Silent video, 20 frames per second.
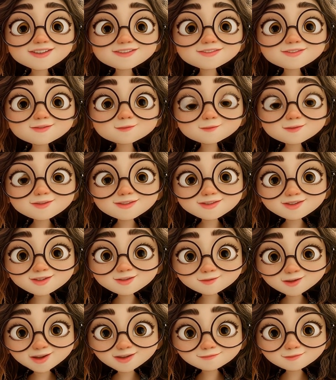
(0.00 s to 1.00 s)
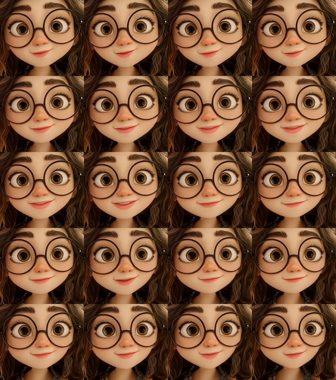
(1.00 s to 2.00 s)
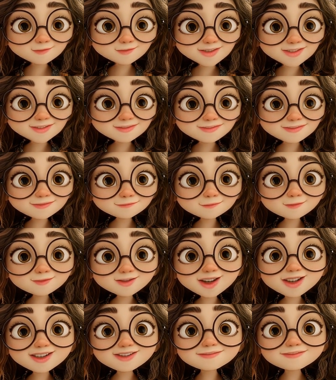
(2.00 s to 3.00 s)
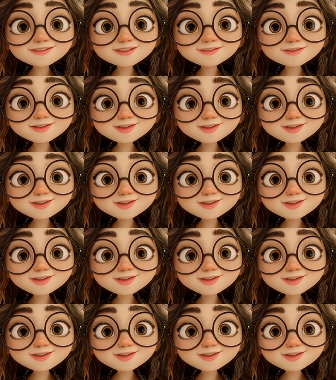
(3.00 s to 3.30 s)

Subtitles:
It's a really straightforward system of 3 simple guides